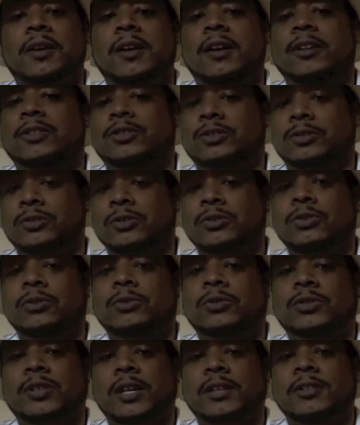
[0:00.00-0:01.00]
as soon as you
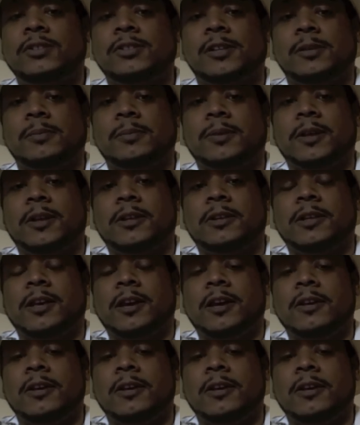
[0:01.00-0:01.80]
say something like that.